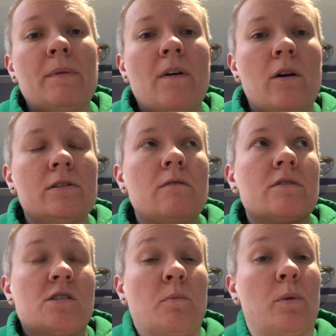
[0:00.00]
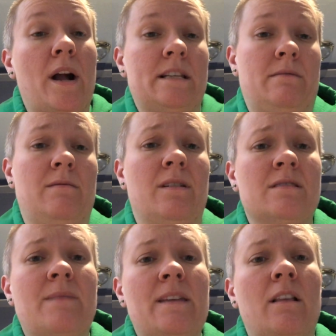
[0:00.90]
but the Aldi one surprised me
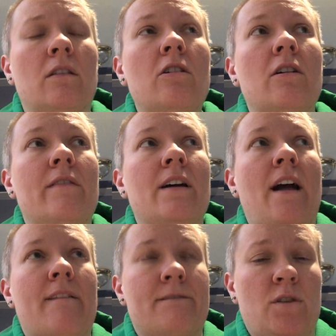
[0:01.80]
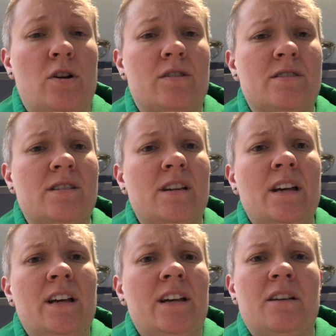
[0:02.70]
because by the look of it at first,
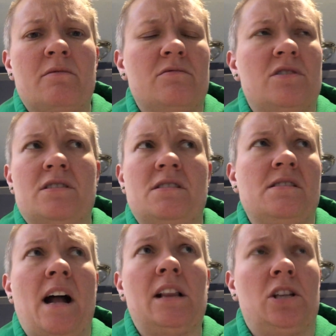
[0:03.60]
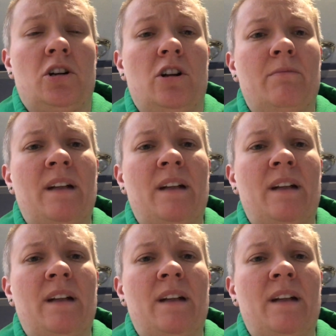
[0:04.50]
it just did not look good.